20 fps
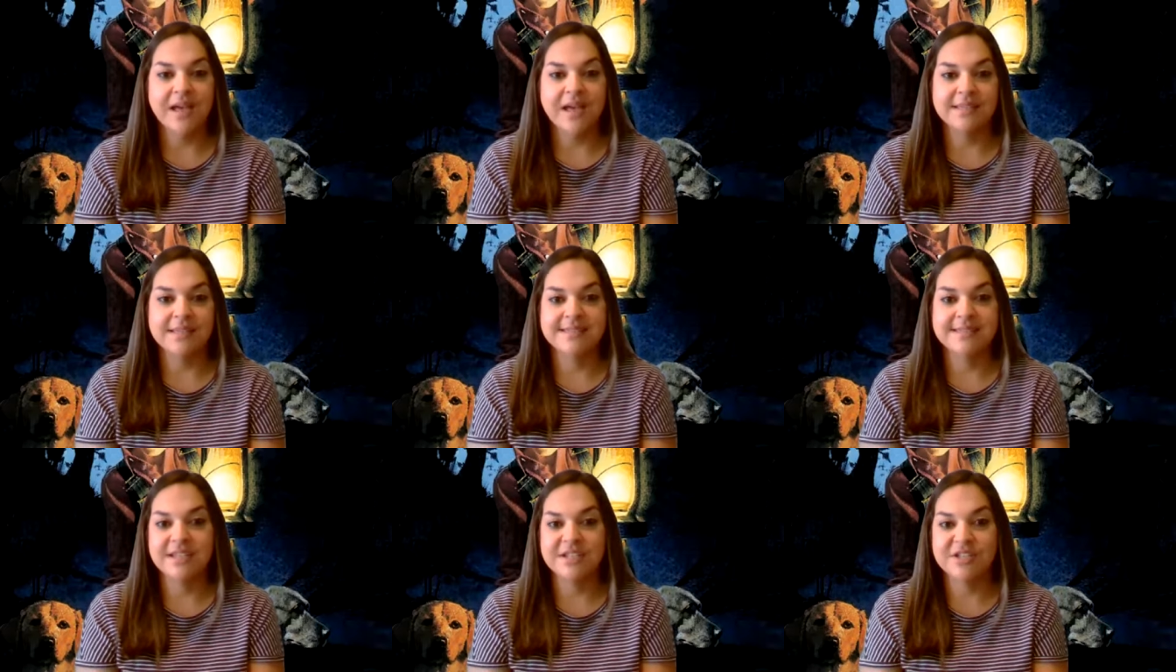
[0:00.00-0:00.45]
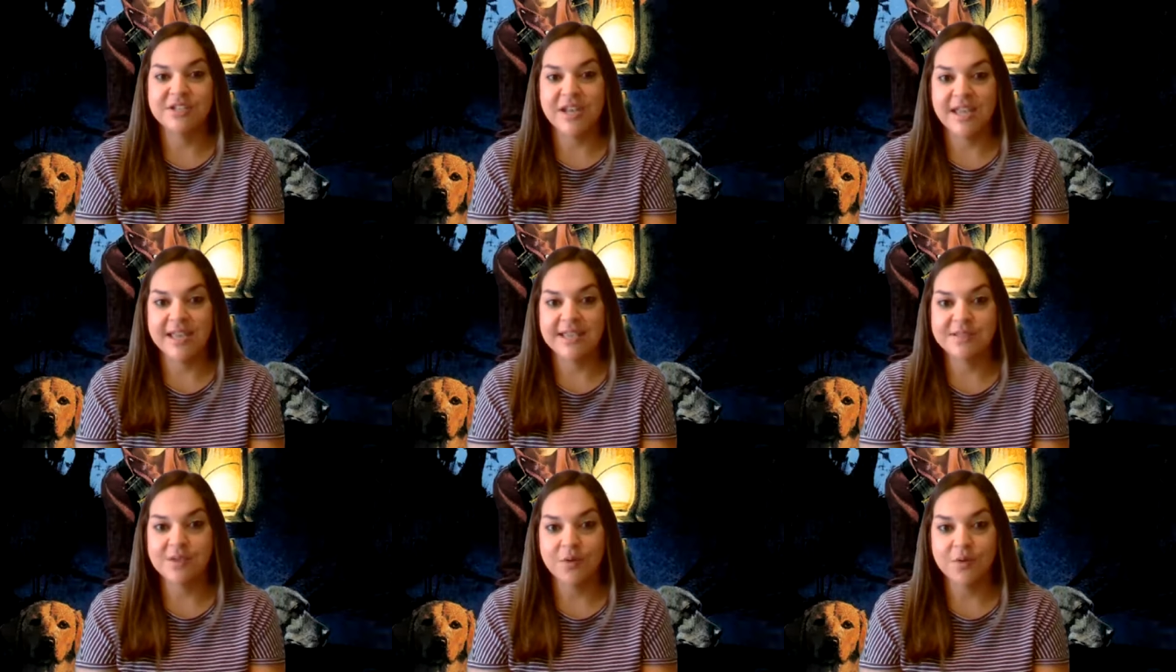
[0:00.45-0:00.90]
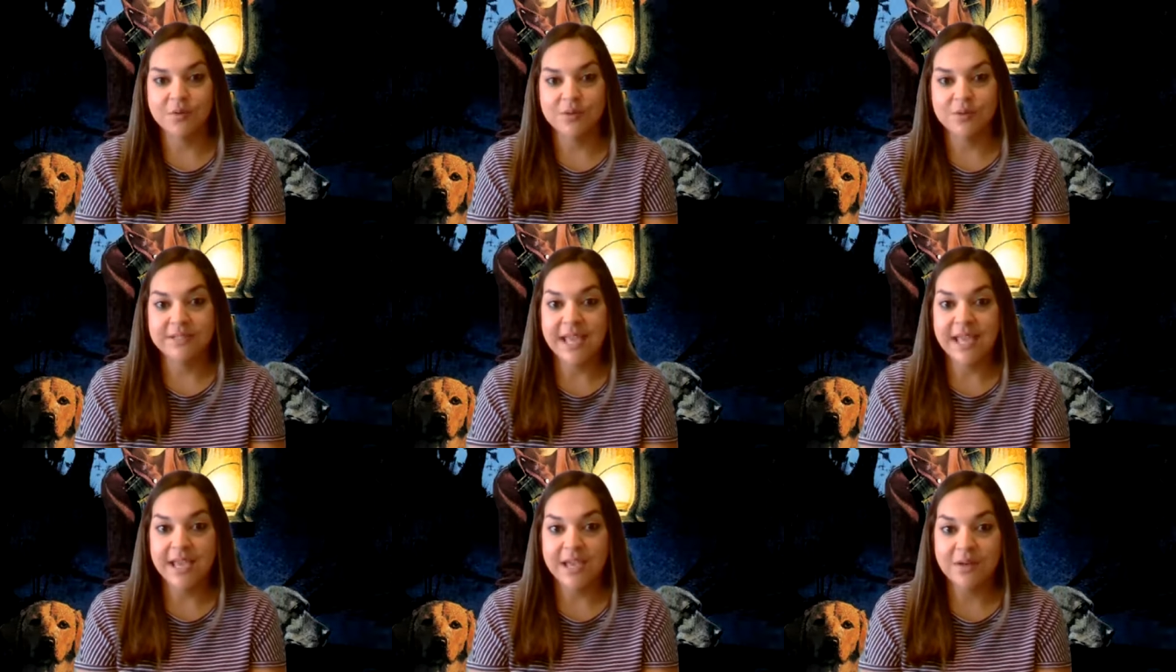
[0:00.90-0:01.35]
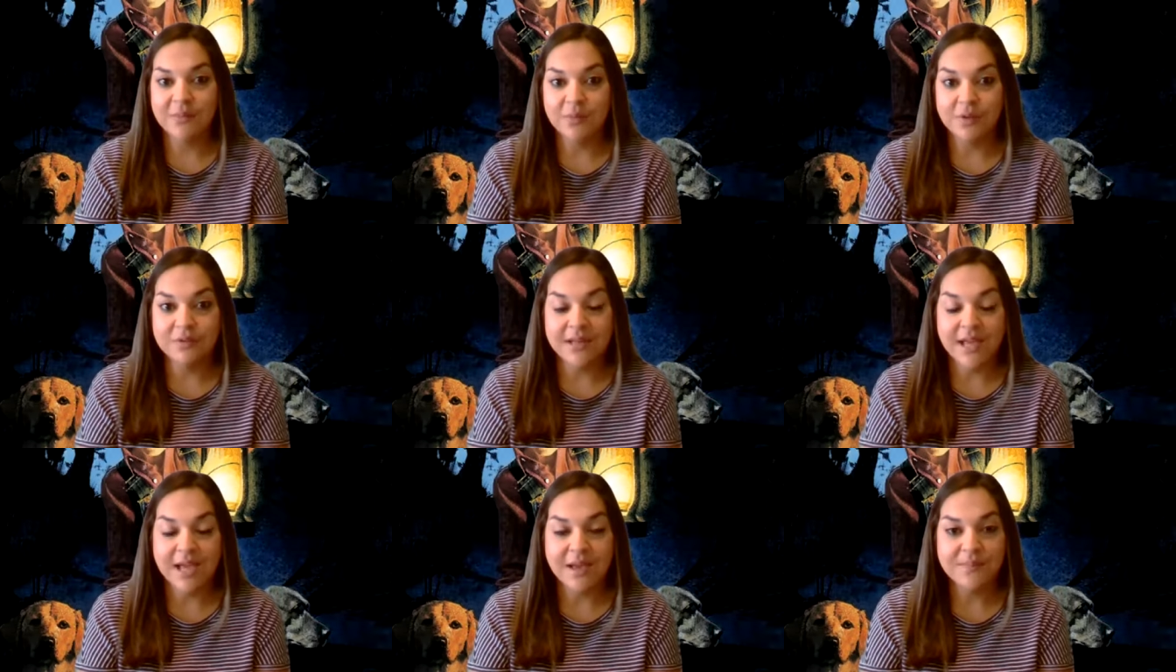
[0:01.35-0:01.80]
such as Old Dan
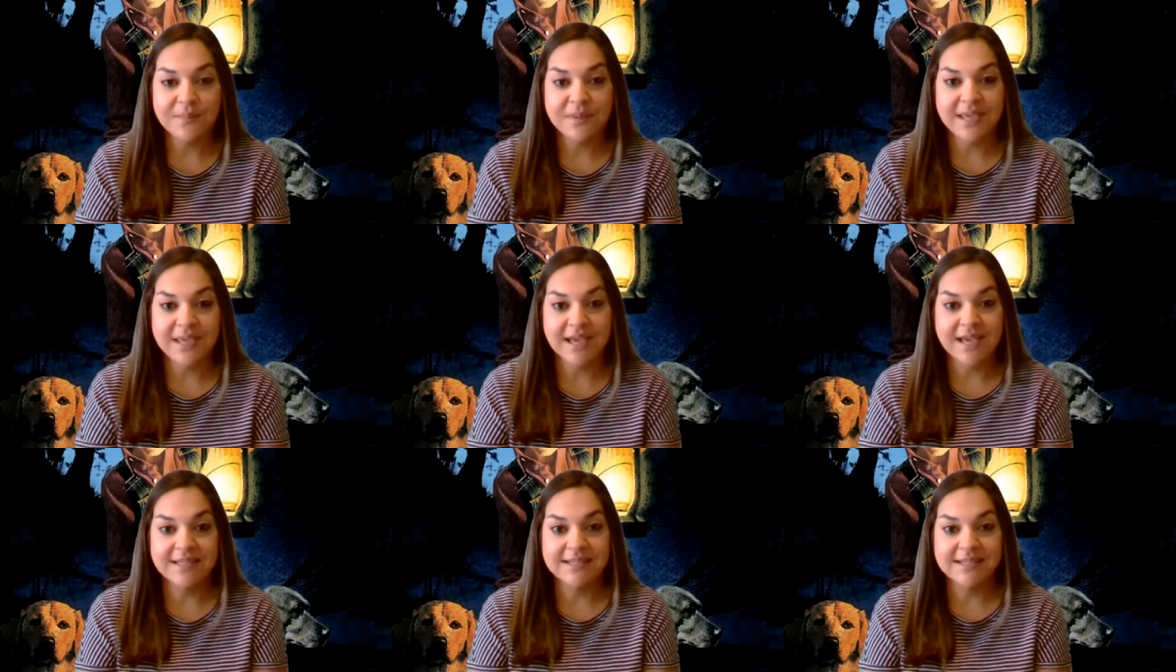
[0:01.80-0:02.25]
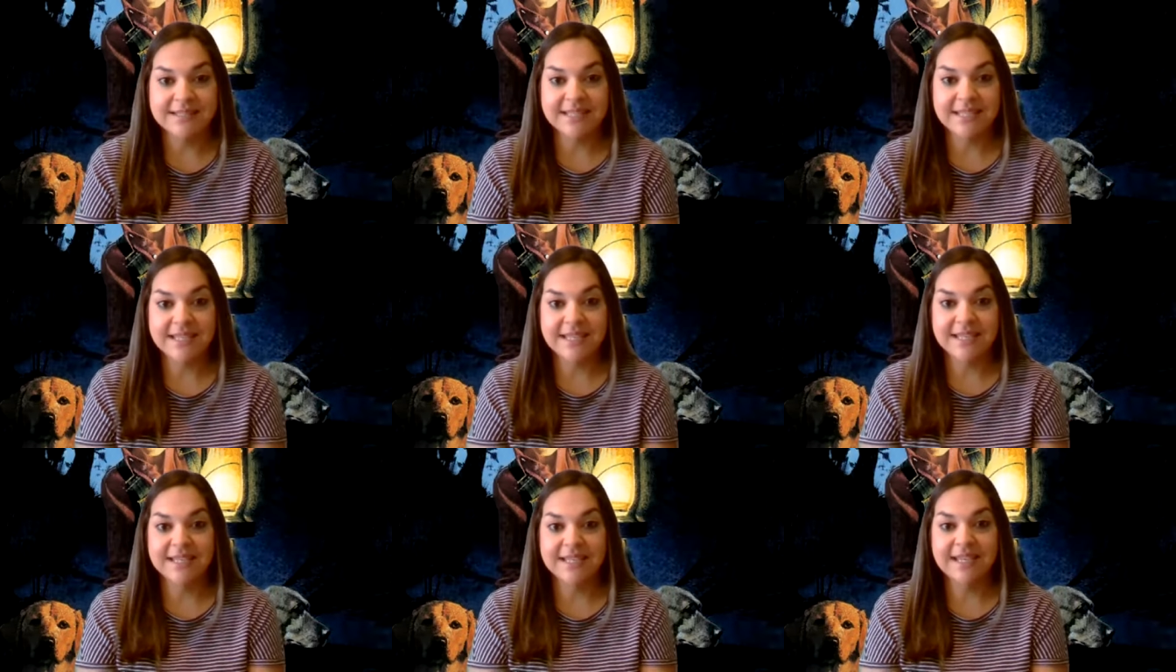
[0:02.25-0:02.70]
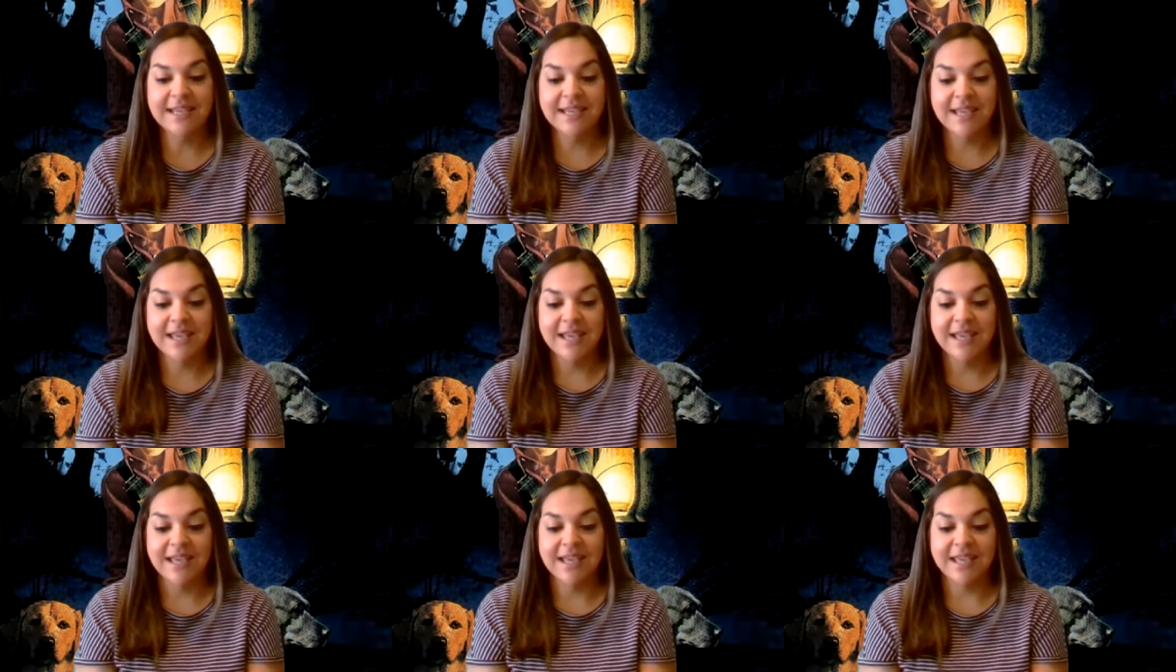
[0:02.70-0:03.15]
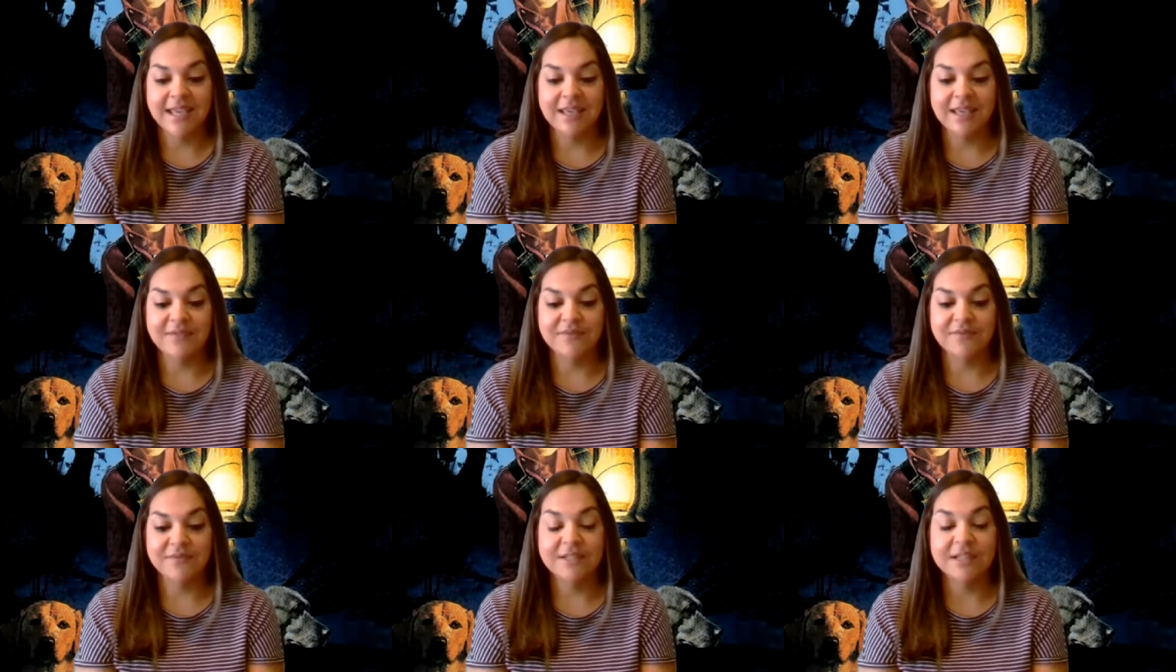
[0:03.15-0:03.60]
will not be hunting
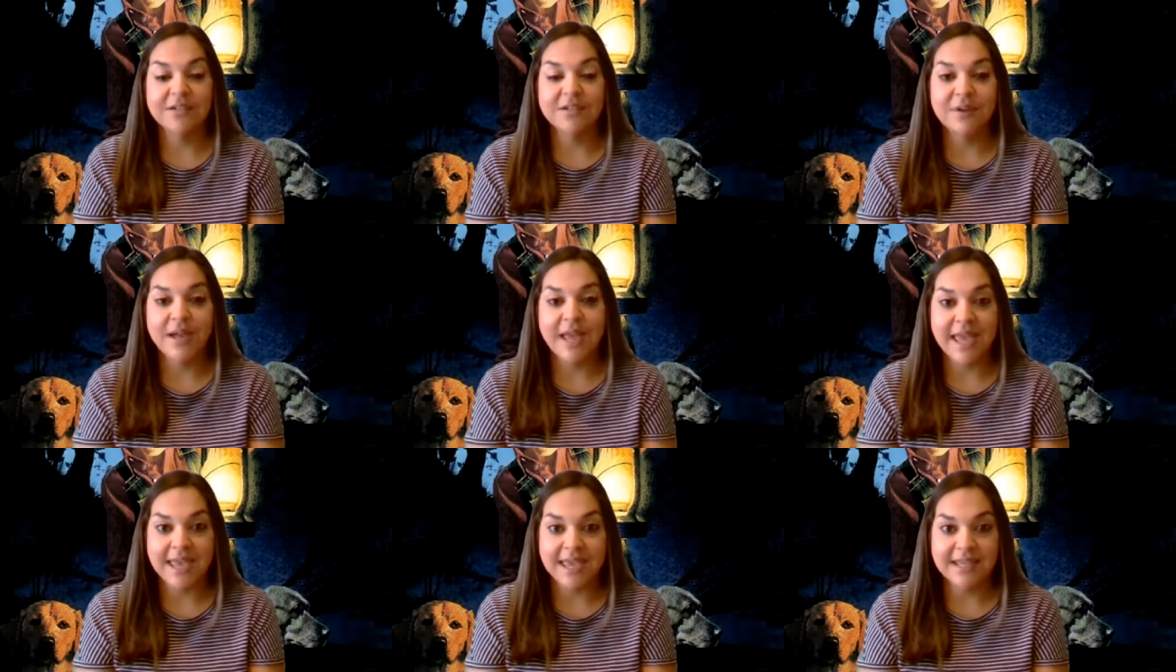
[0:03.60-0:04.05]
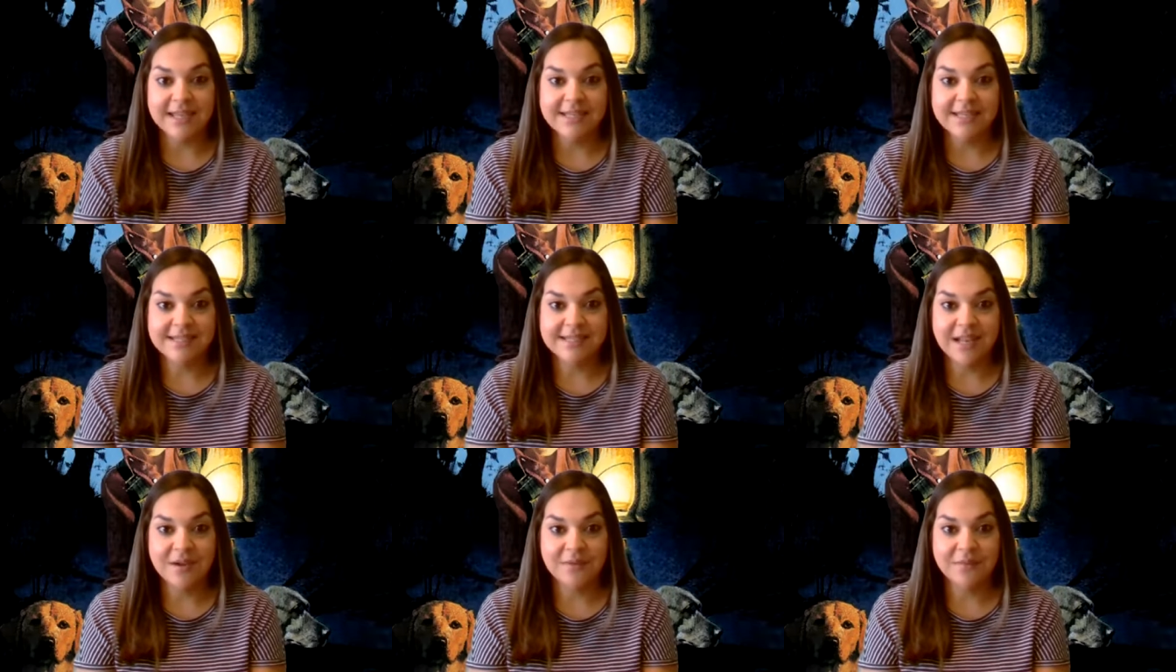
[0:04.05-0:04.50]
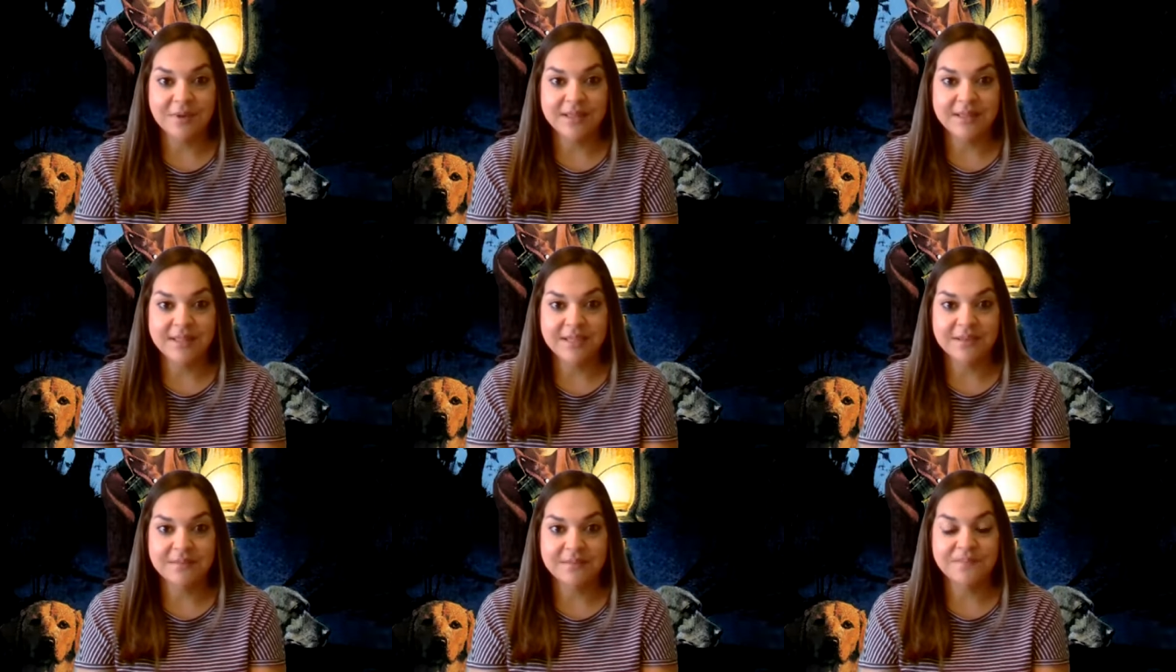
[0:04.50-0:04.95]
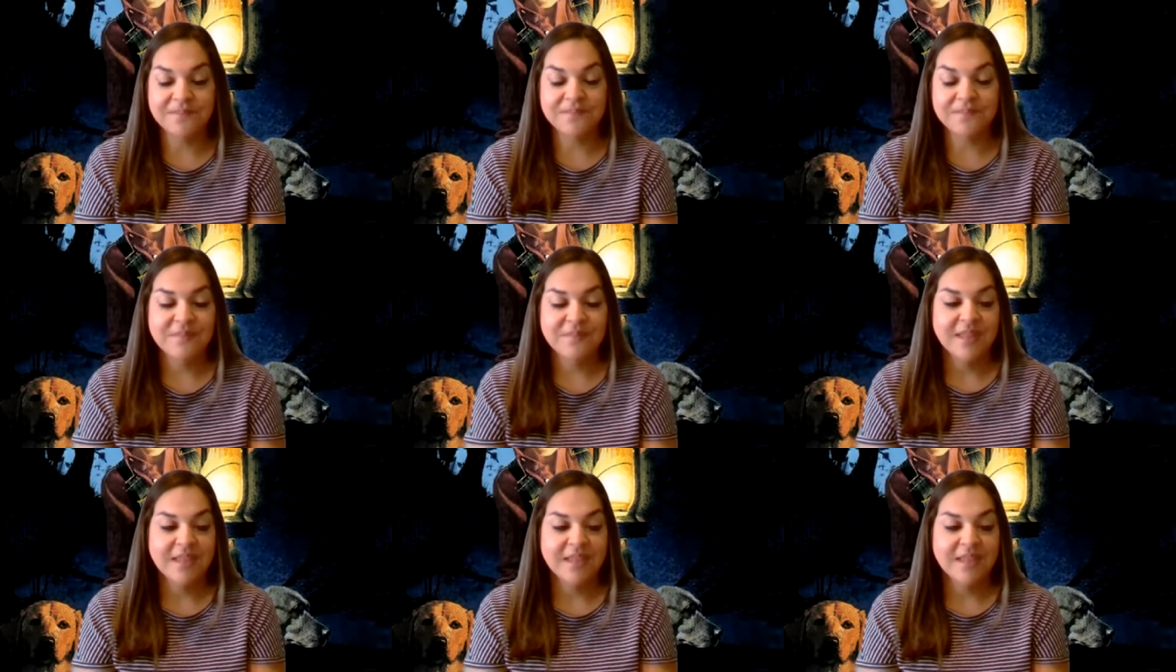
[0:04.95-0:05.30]
if Little Ann is not with them.